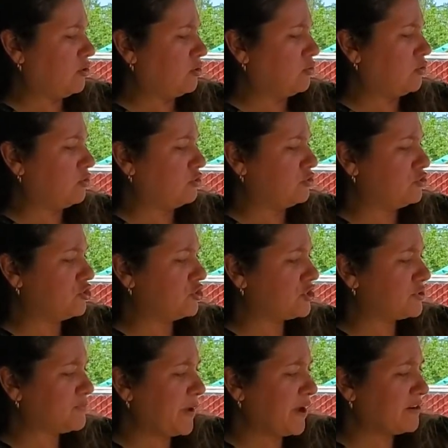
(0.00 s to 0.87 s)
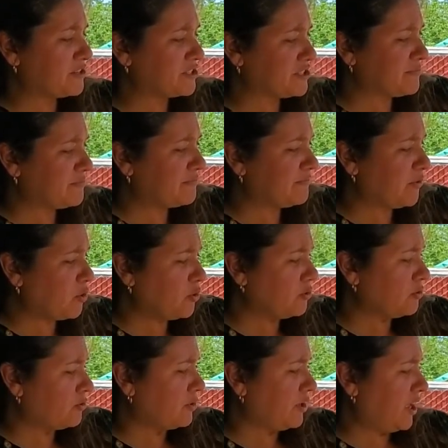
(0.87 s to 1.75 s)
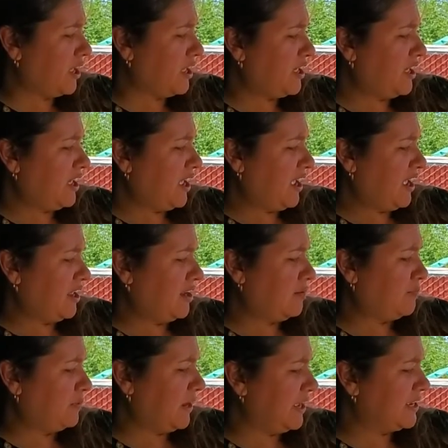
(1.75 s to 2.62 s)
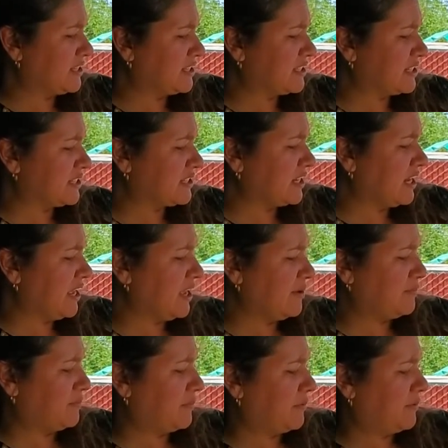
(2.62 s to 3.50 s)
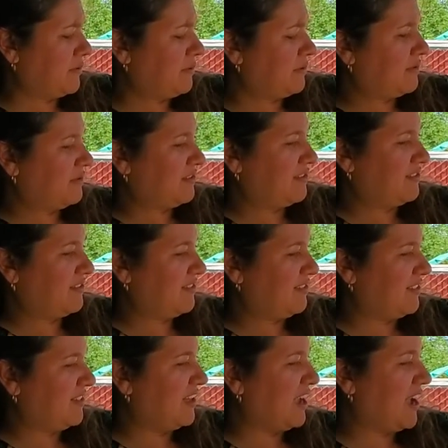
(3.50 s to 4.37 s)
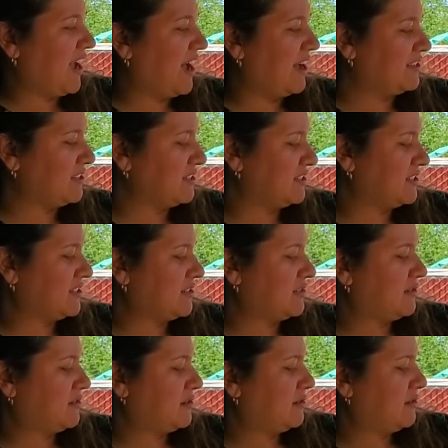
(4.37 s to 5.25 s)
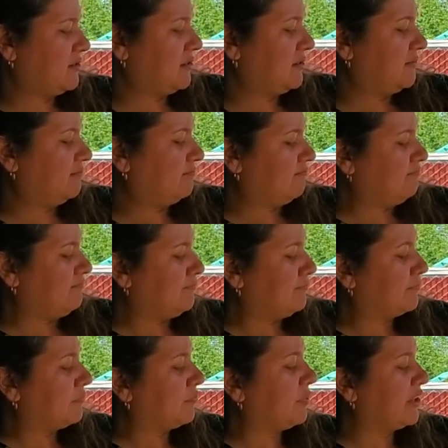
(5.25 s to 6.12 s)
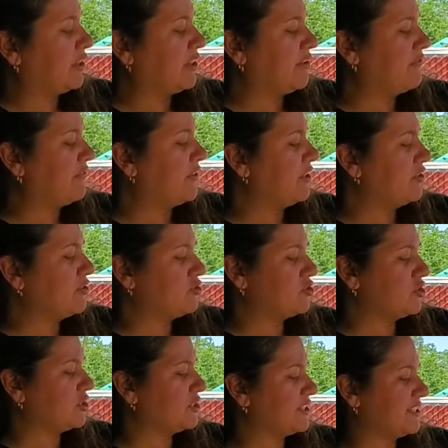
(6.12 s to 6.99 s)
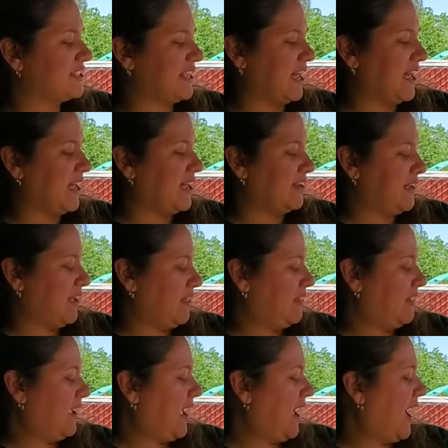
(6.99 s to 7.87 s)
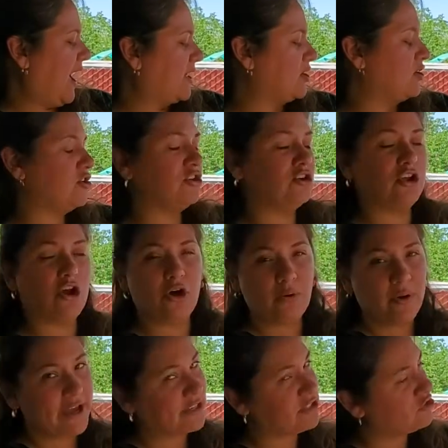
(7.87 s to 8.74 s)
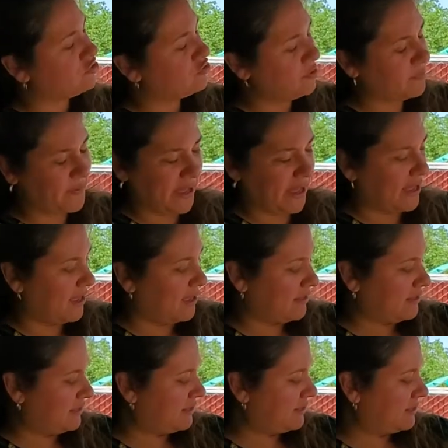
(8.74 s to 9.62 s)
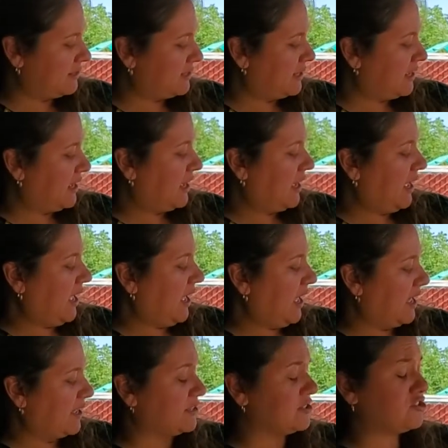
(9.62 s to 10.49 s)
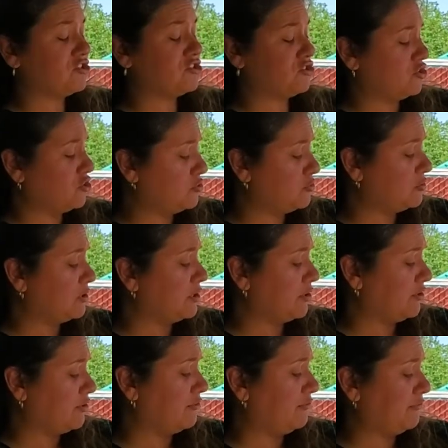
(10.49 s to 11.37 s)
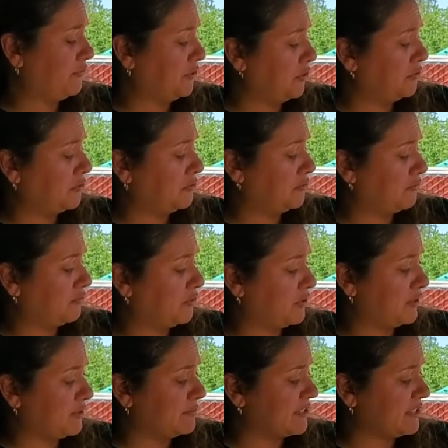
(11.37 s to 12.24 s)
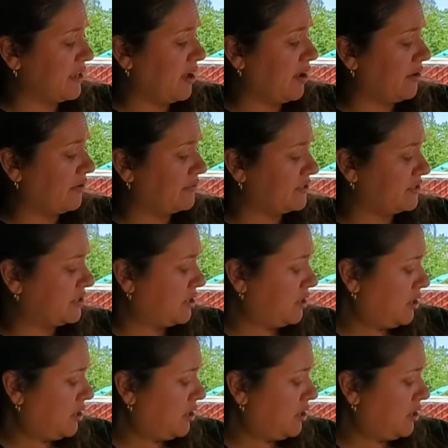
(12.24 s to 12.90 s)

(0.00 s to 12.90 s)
"Could you spare some food and a place to sleep?" they asked. But the villagers said they had no extra beds and too little food for themselves.